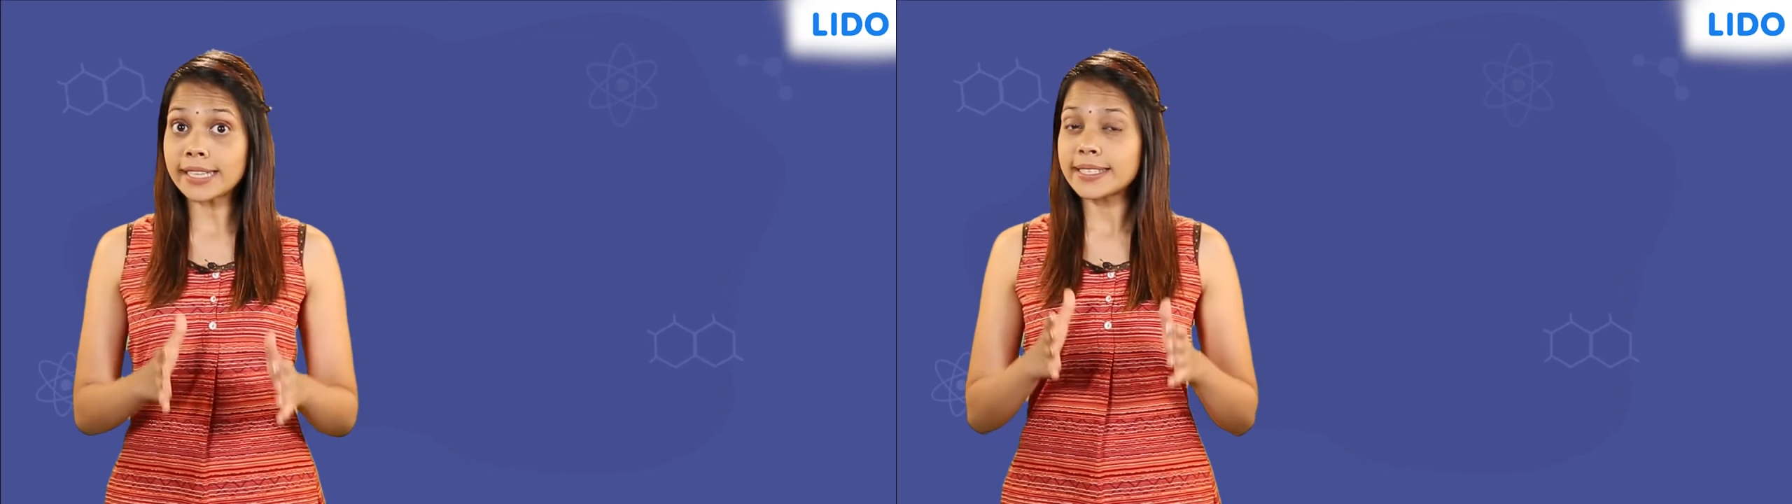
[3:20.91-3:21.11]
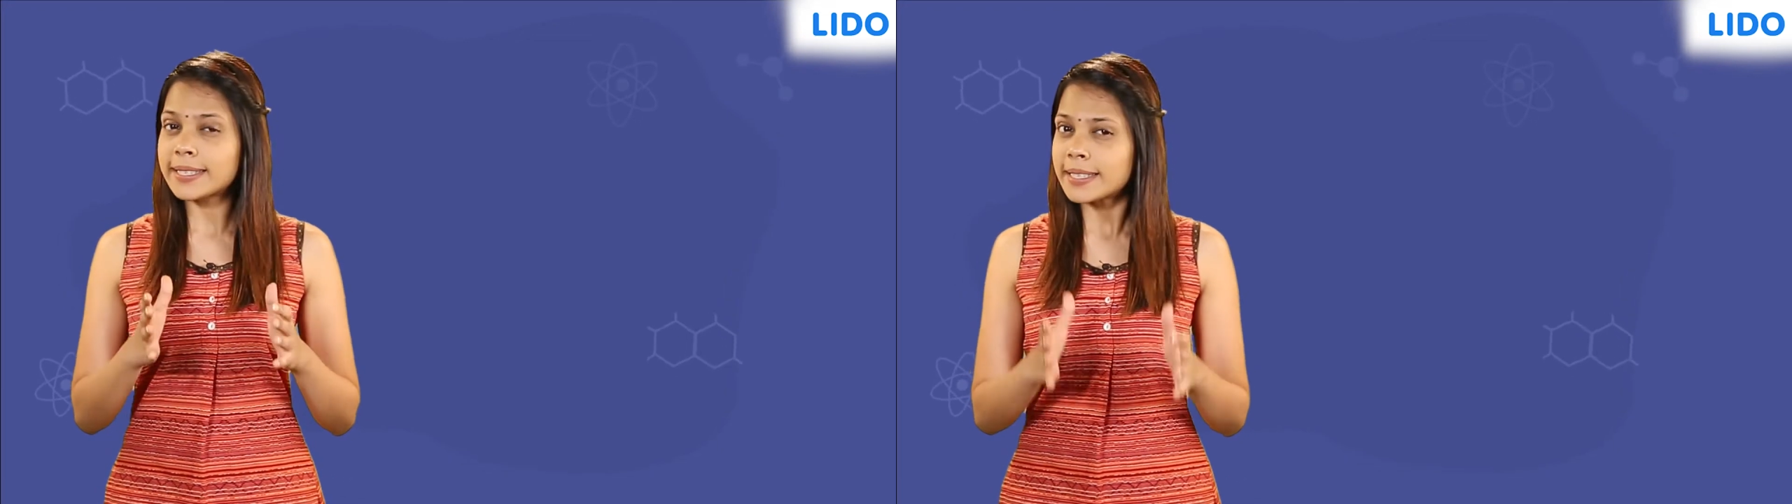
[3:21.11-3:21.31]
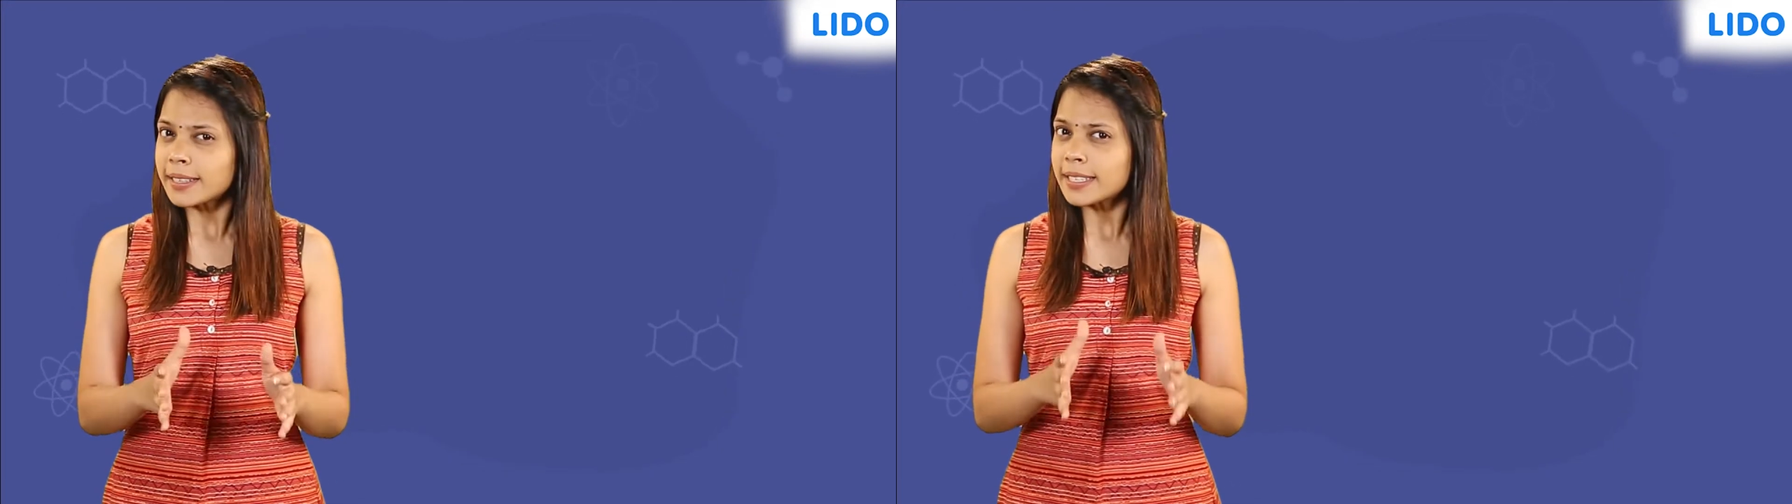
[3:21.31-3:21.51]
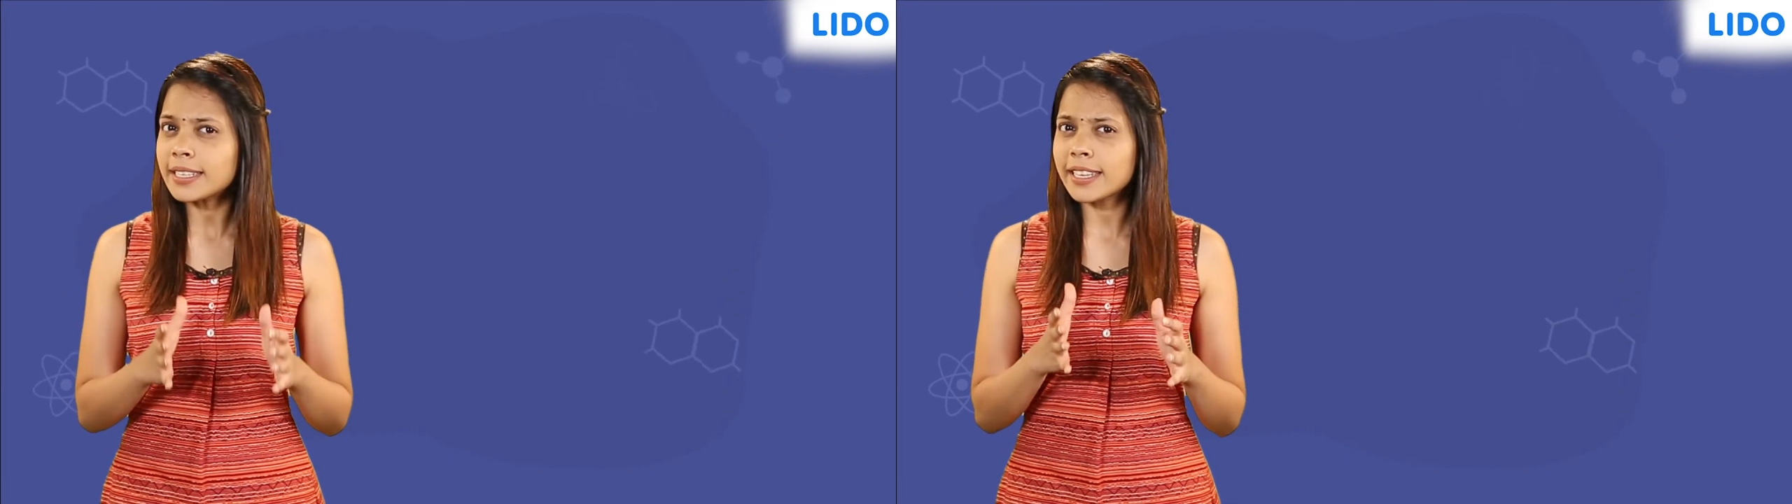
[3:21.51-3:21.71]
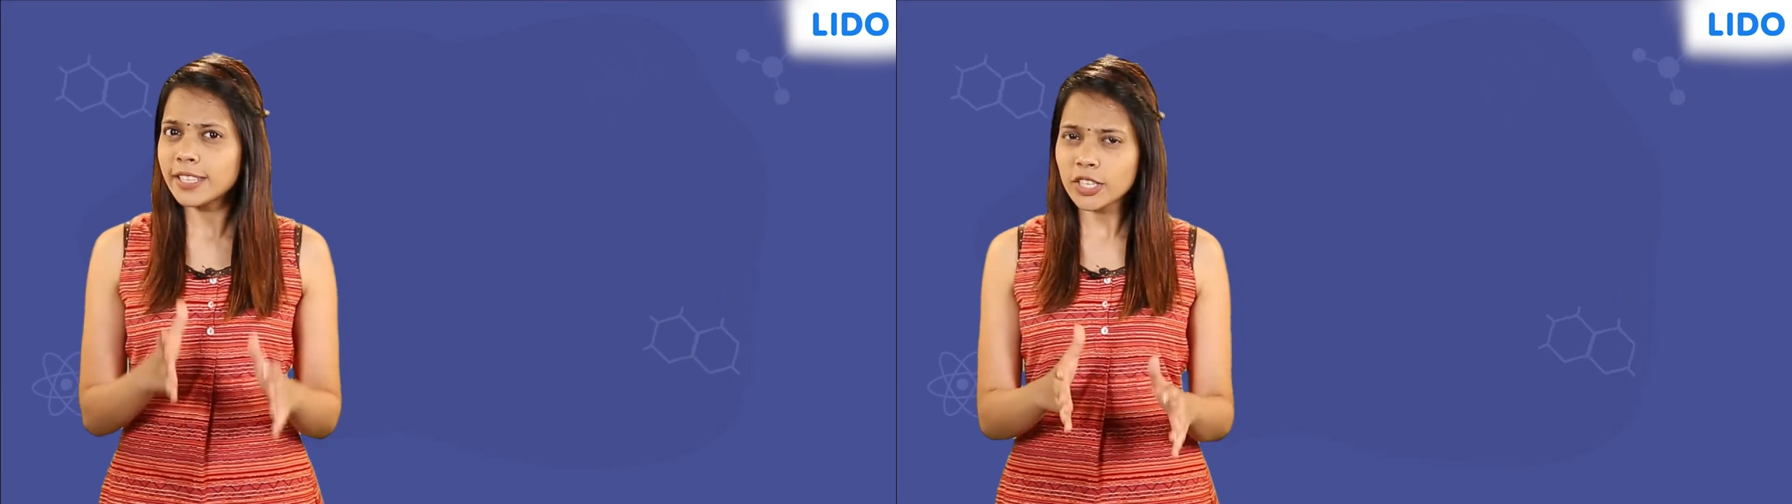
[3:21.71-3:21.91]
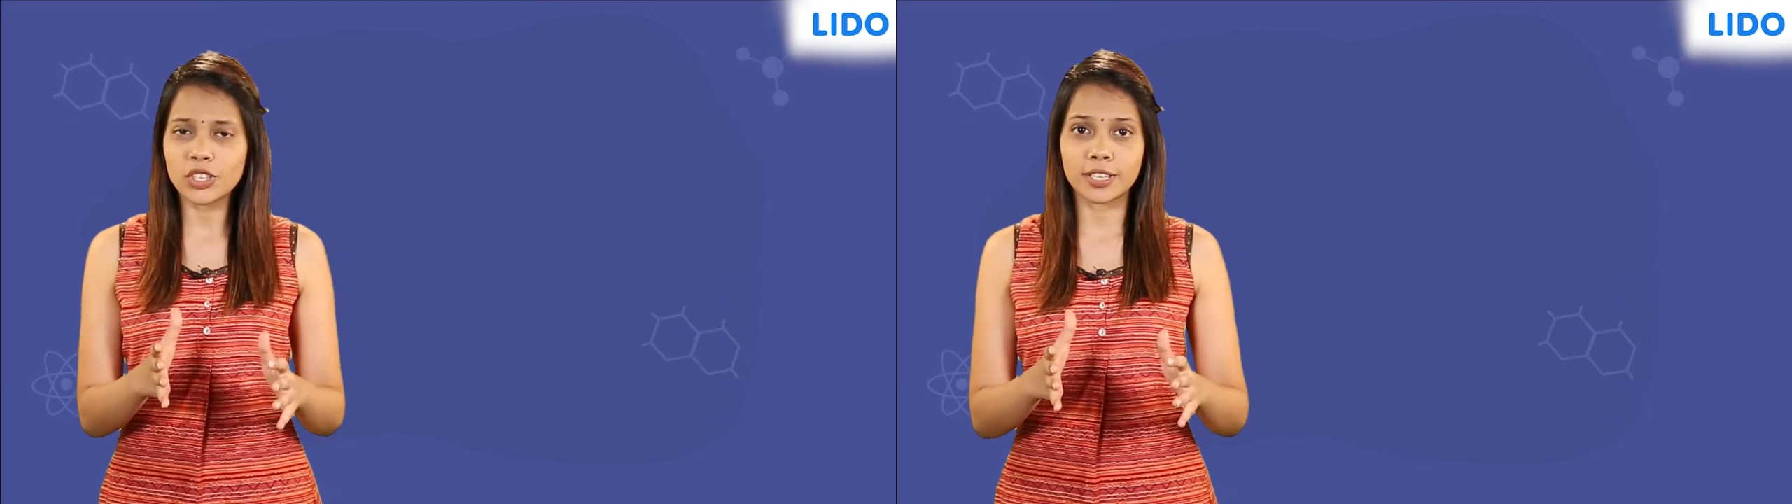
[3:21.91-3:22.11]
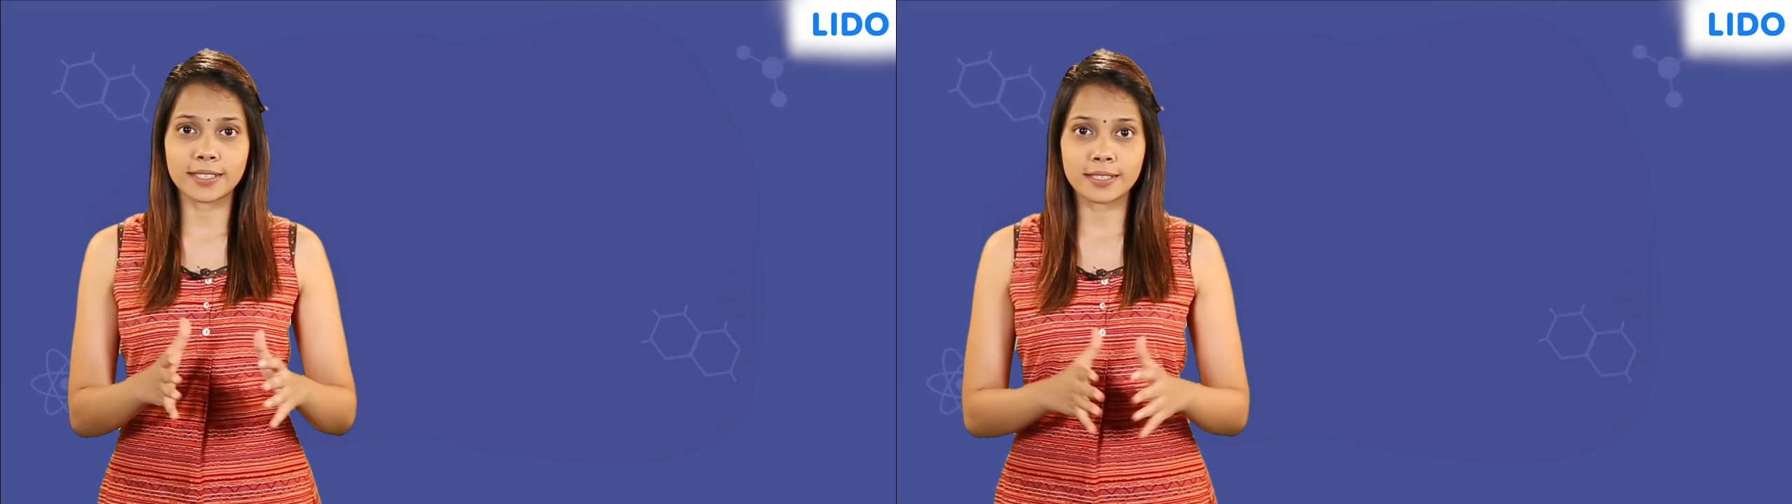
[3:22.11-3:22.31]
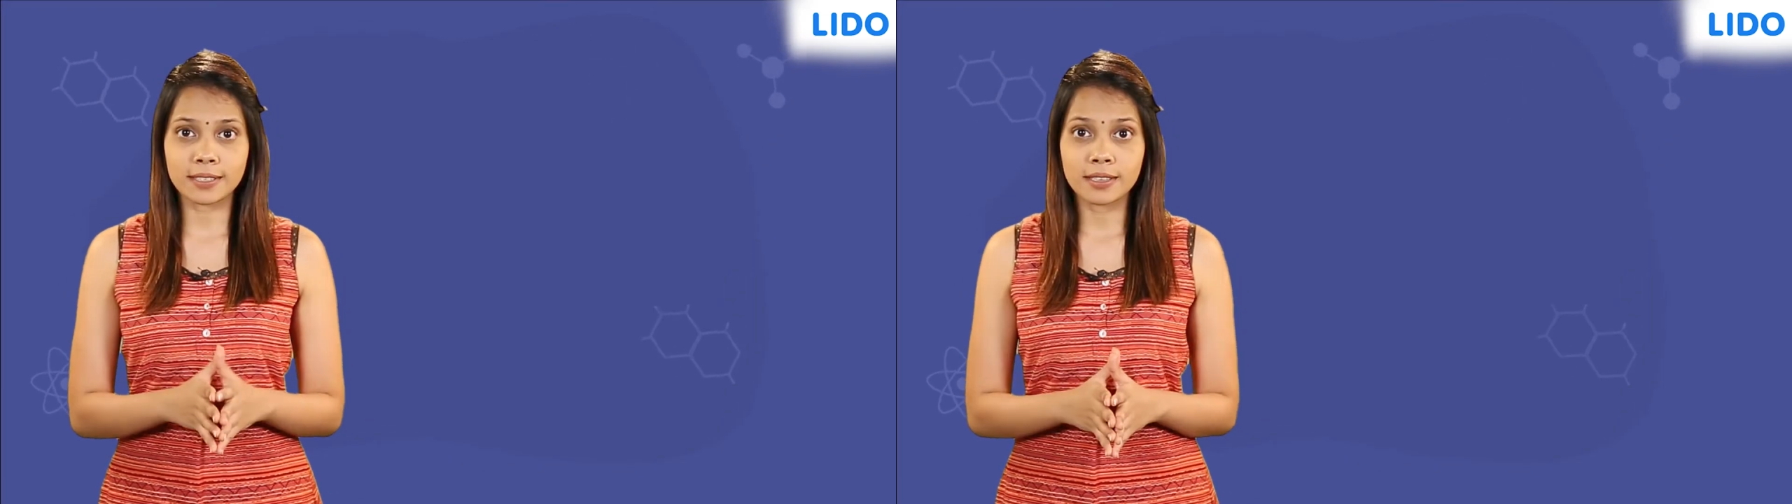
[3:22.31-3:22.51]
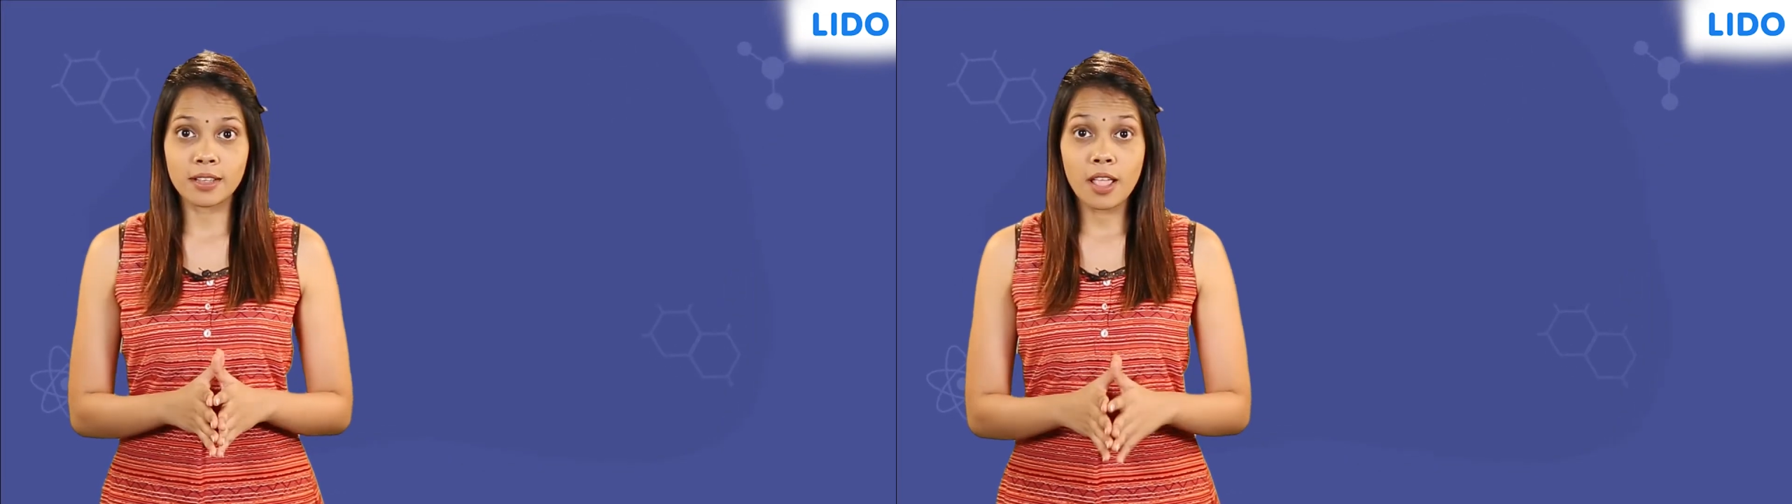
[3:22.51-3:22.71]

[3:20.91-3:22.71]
under certain conditions.